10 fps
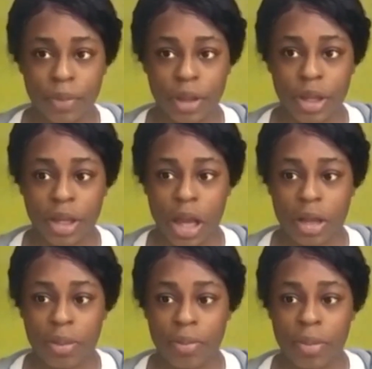it
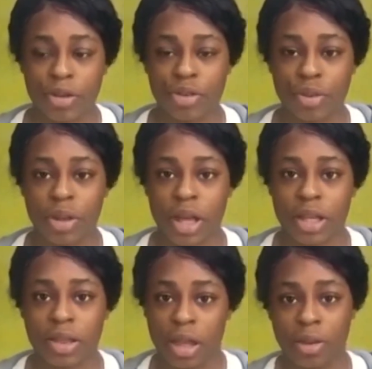kind of makes sure that
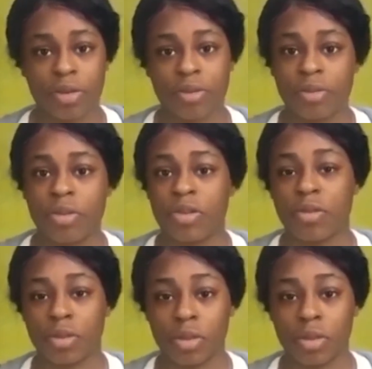they're not fearful,